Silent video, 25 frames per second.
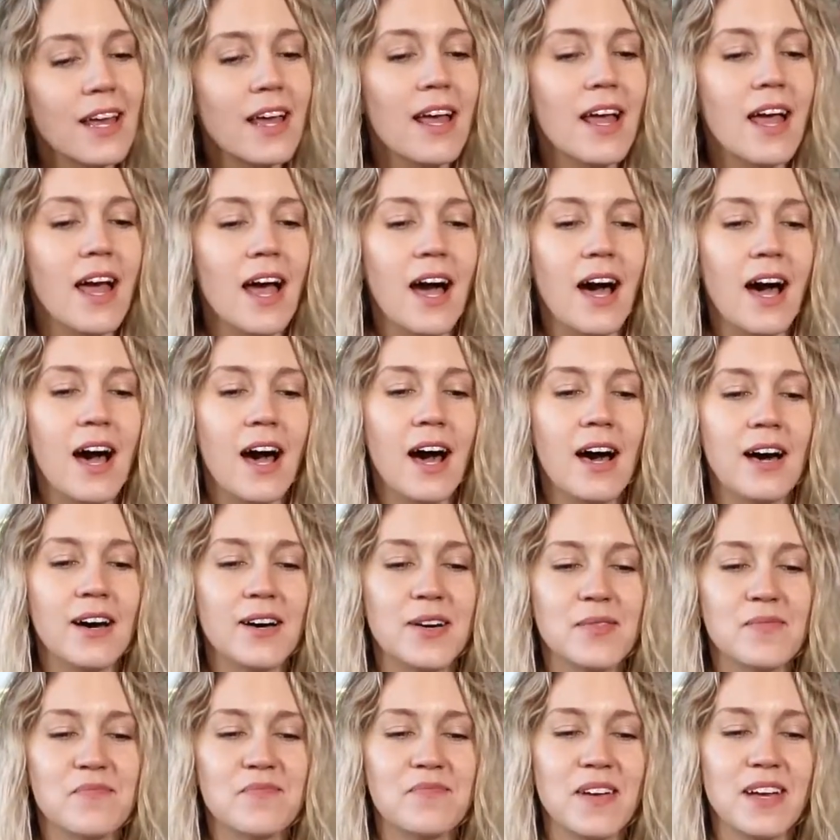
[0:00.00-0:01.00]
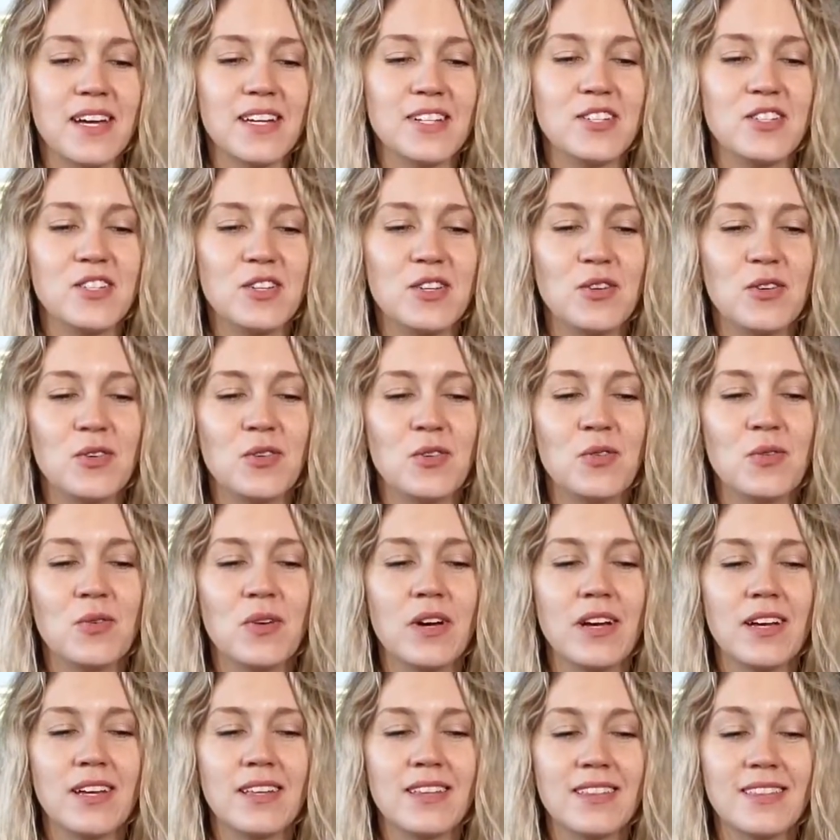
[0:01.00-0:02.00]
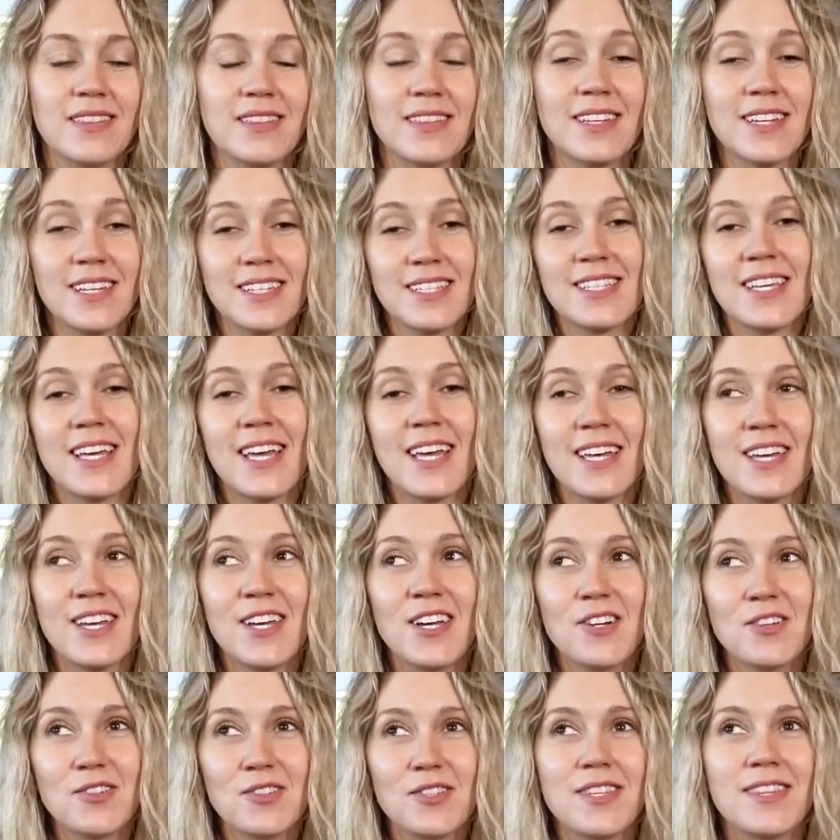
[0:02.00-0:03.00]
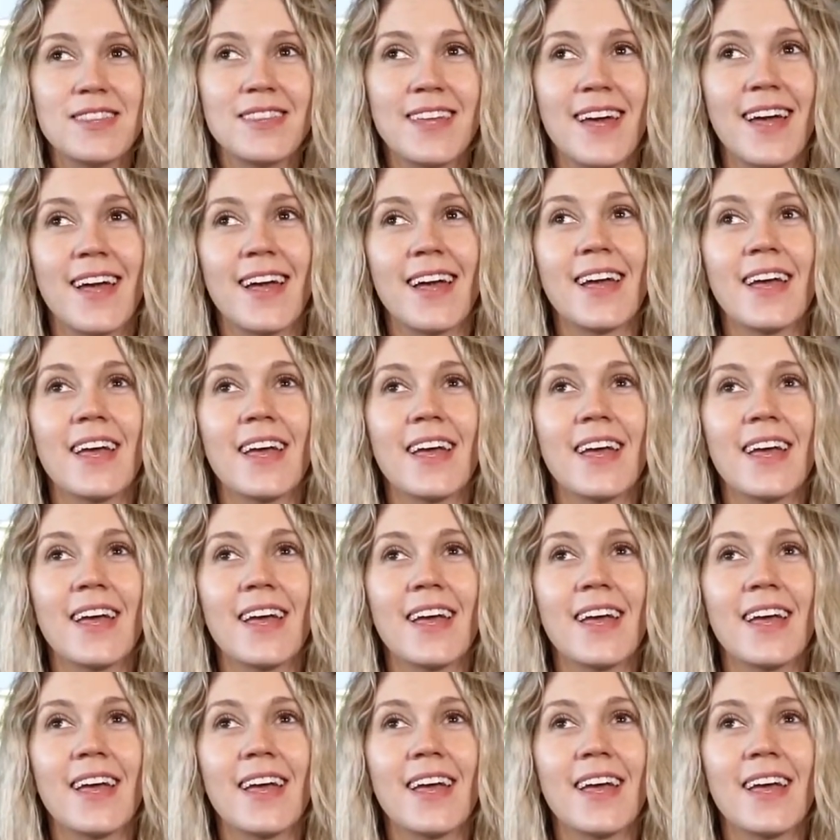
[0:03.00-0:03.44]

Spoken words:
Because here's the thing,